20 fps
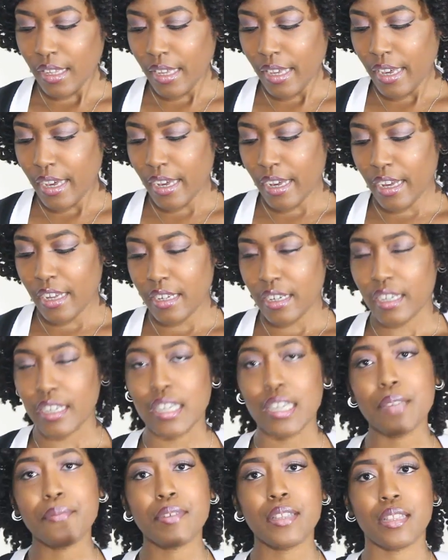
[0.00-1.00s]
And
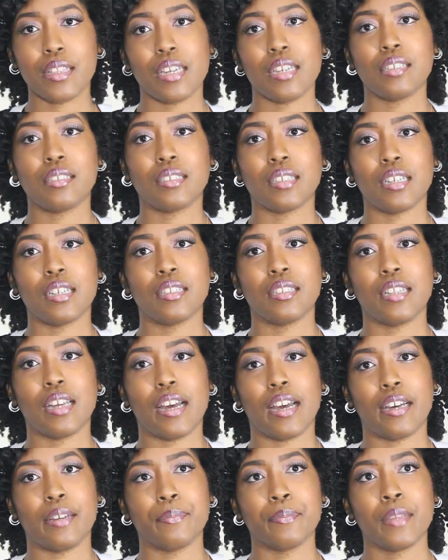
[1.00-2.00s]
even they said
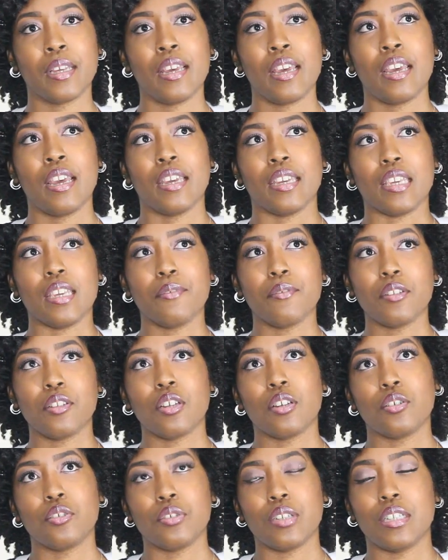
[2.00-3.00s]
that even
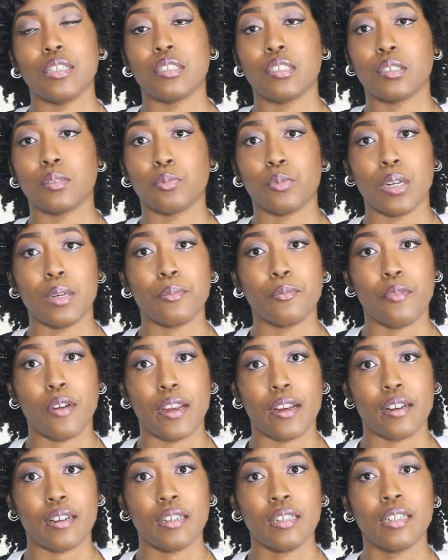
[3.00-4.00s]
though it's
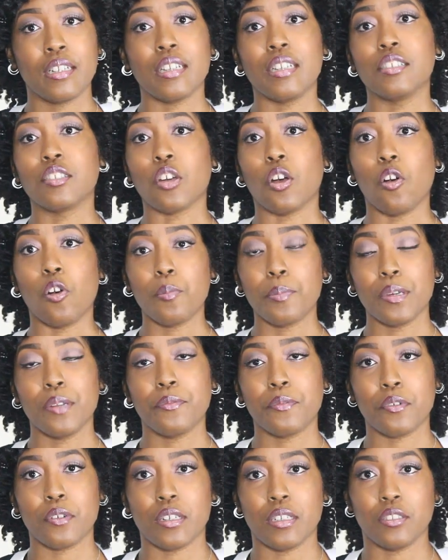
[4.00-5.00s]
swimwear, it's open
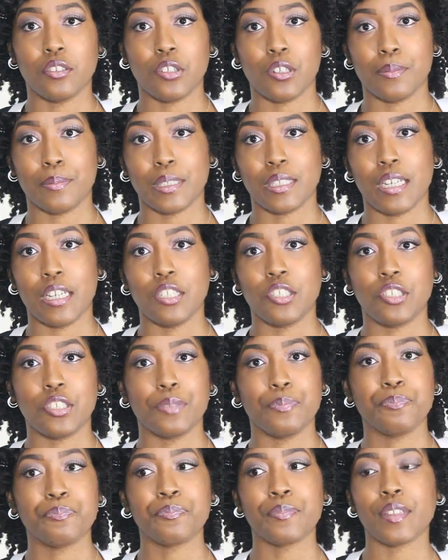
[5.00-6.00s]
for
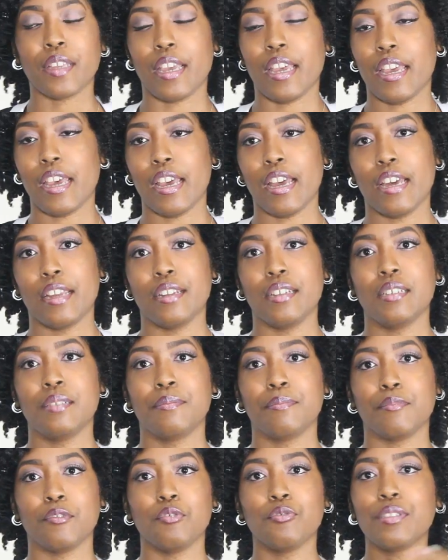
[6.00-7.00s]
interpretation and
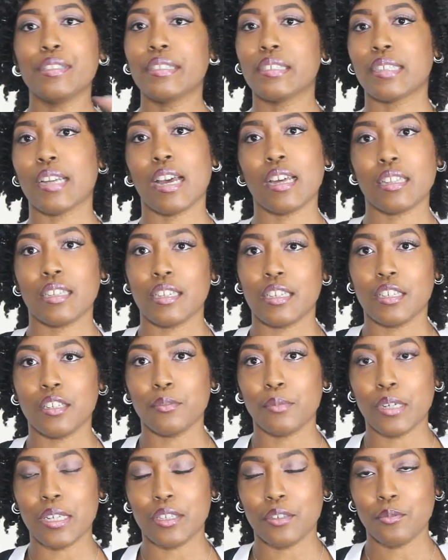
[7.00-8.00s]
you can style it any
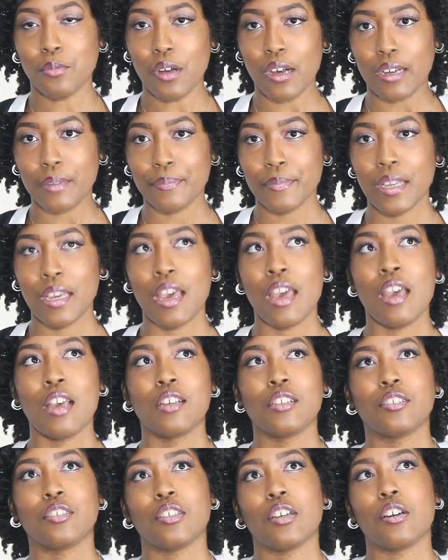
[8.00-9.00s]
way you want.
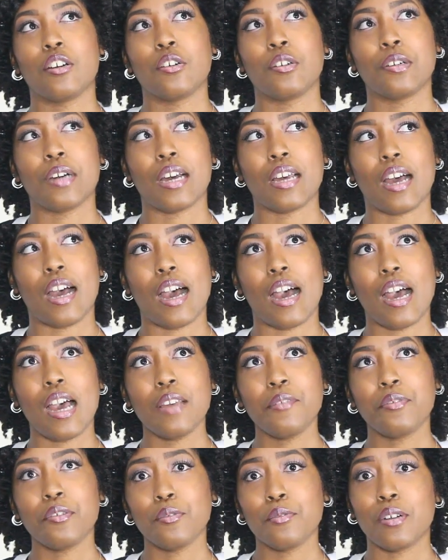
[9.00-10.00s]
So
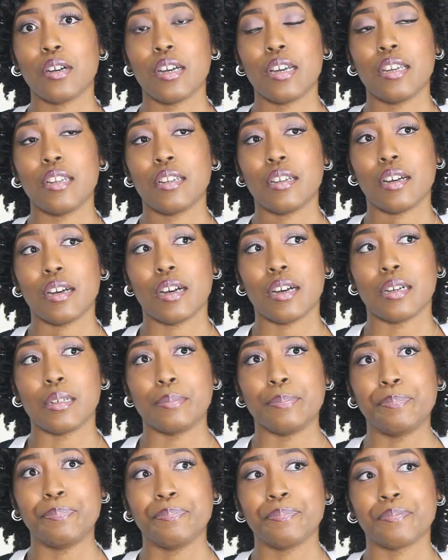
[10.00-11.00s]
I, for one,
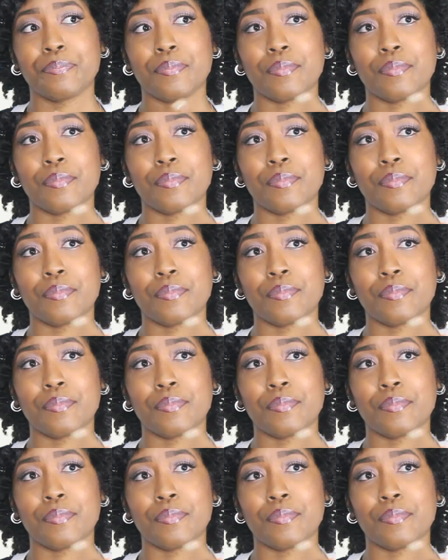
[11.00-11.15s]
um,